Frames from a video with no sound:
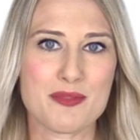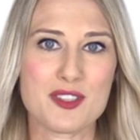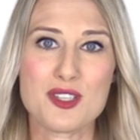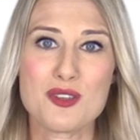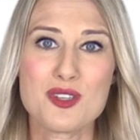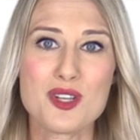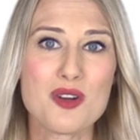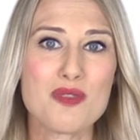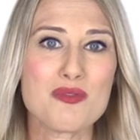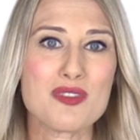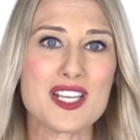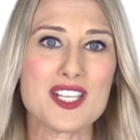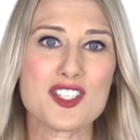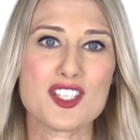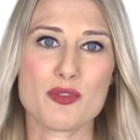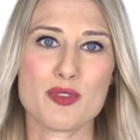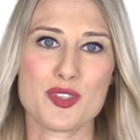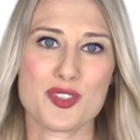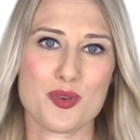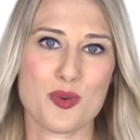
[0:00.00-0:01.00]
you don't need to
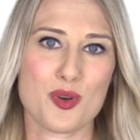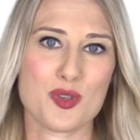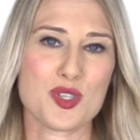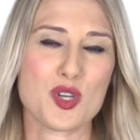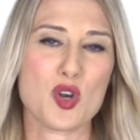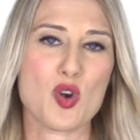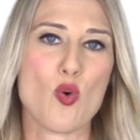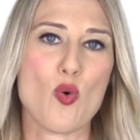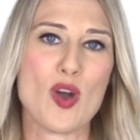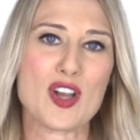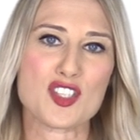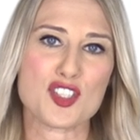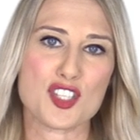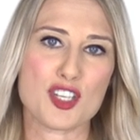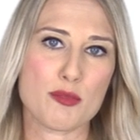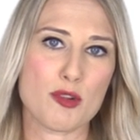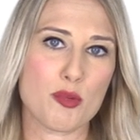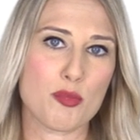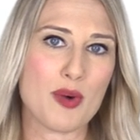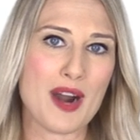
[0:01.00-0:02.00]
resort to
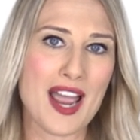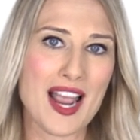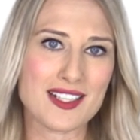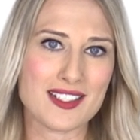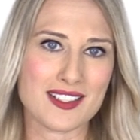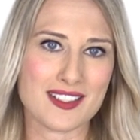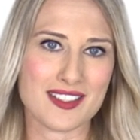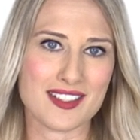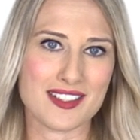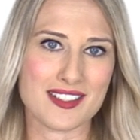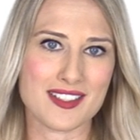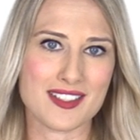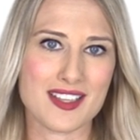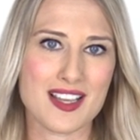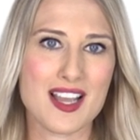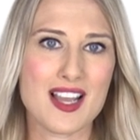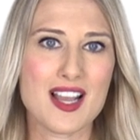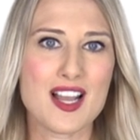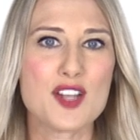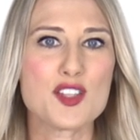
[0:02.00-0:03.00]
questionable practices
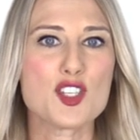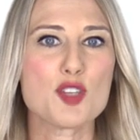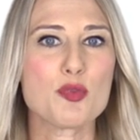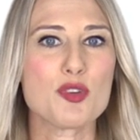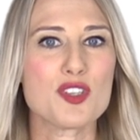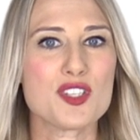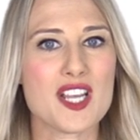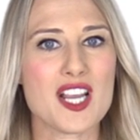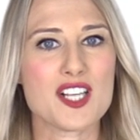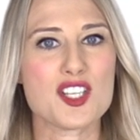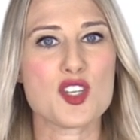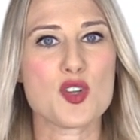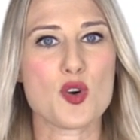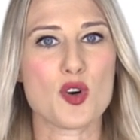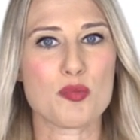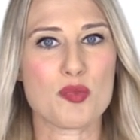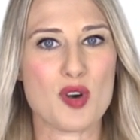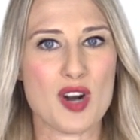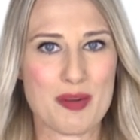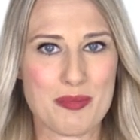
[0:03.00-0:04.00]
to protect your
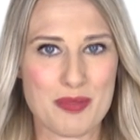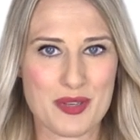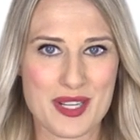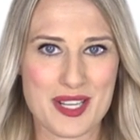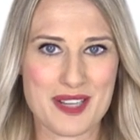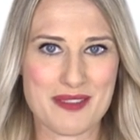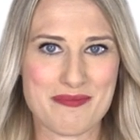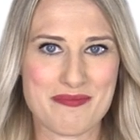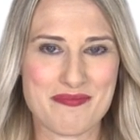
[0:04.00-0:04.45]
property.